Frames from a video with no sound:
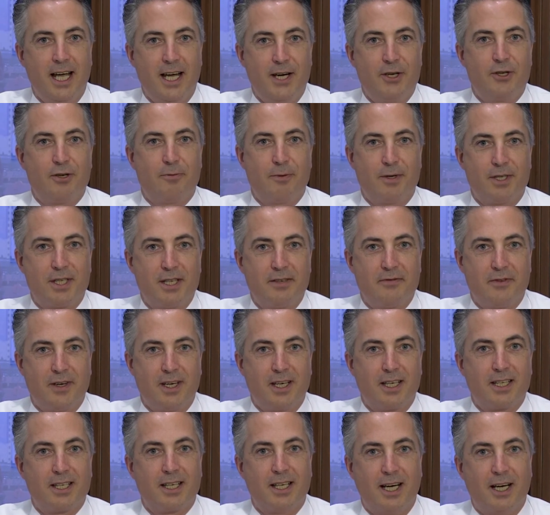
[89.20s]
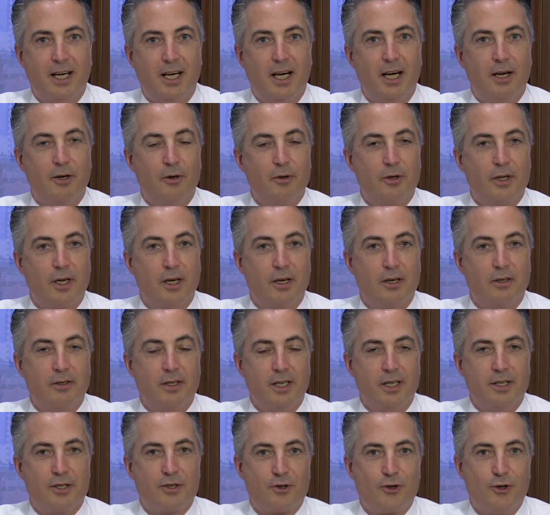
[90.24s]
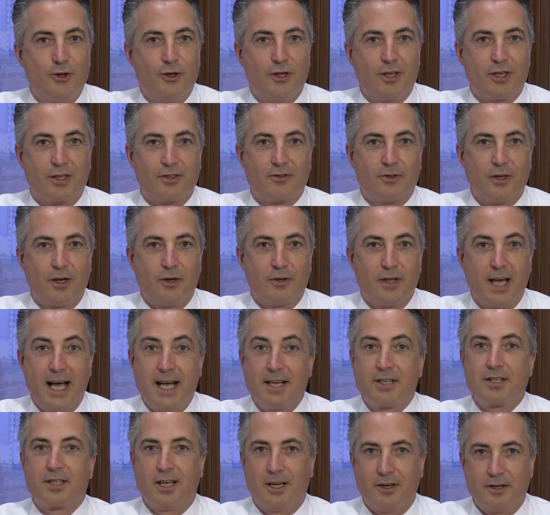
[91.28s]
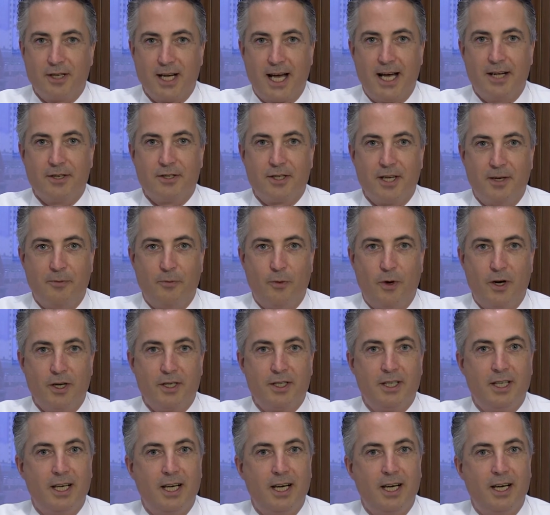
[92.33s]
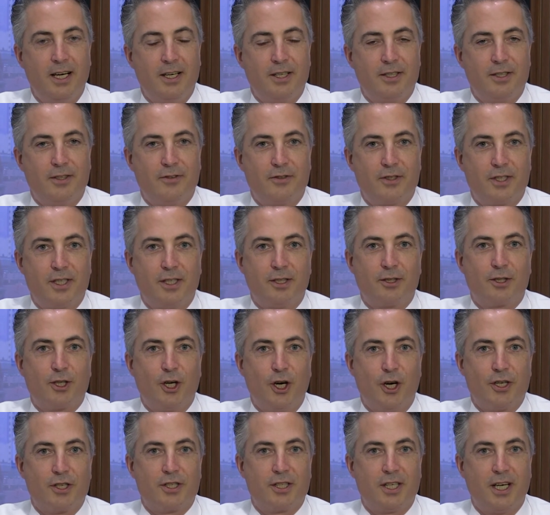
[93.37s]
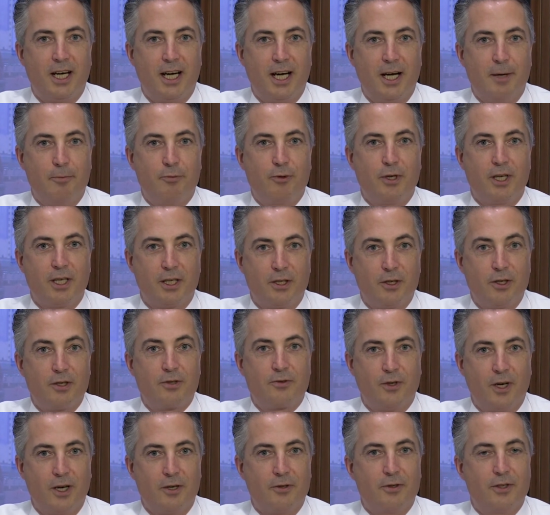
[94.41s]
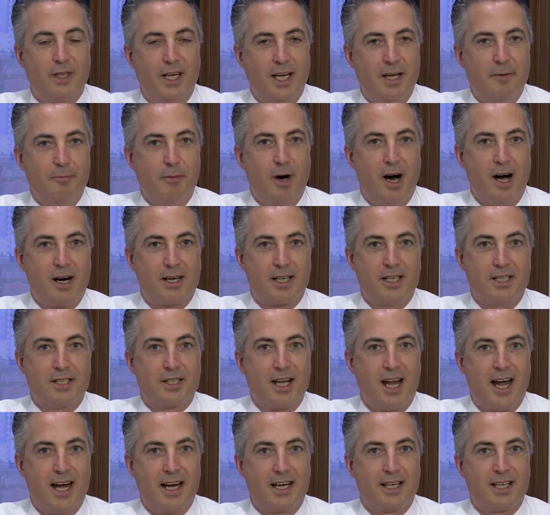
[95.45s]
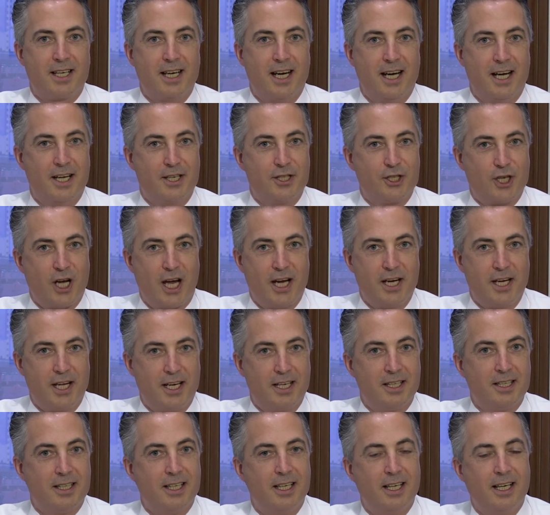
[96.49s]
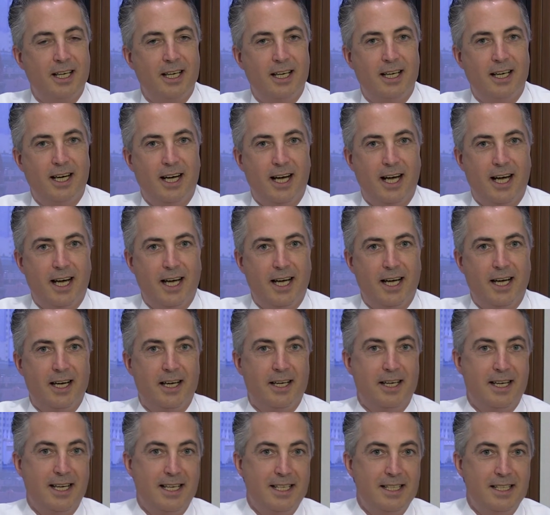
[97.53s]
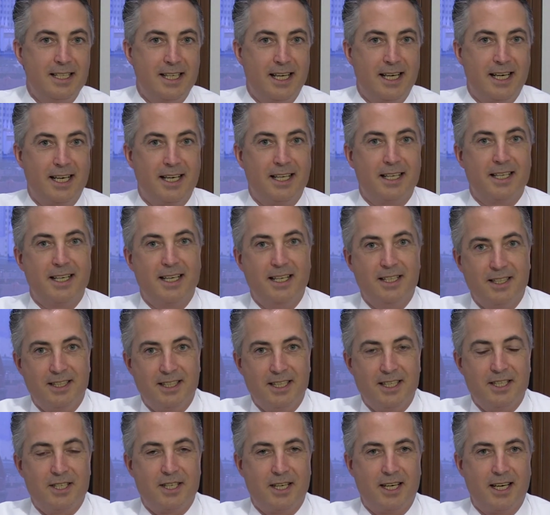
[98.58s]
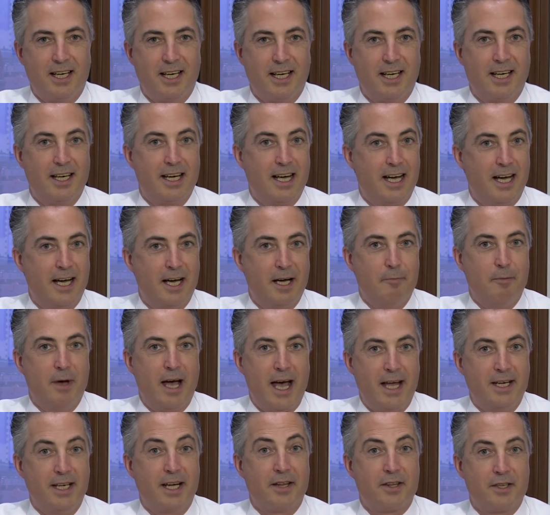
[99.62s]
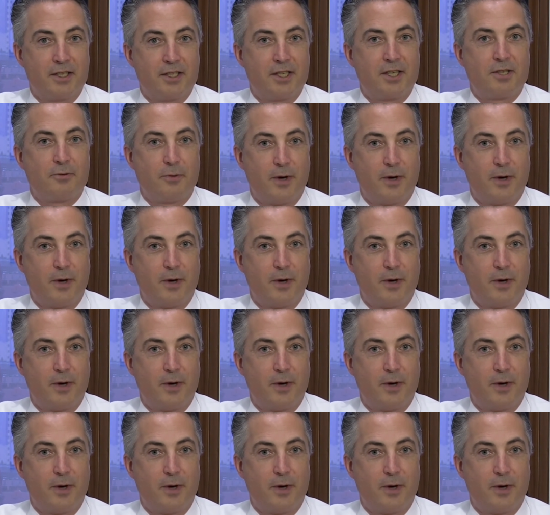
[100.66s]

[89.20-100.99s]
Asia-Pacific, although it's true that growth has slowed down somewhat, you've still got pretty good growth in markets like China, India, Indonesia, and others as